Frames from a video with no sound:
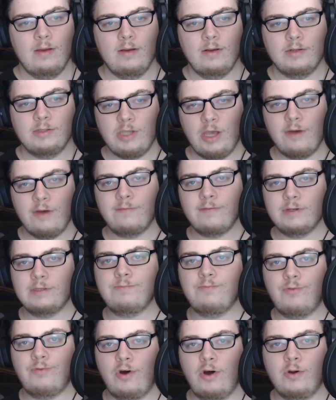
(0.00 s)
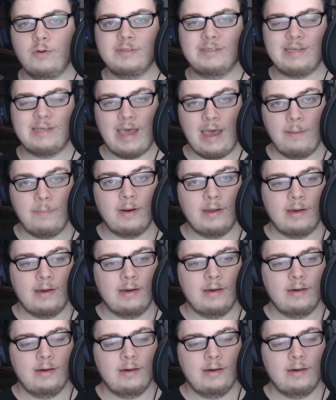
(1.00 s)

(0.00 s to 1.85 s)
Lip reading: Surface Pro tablet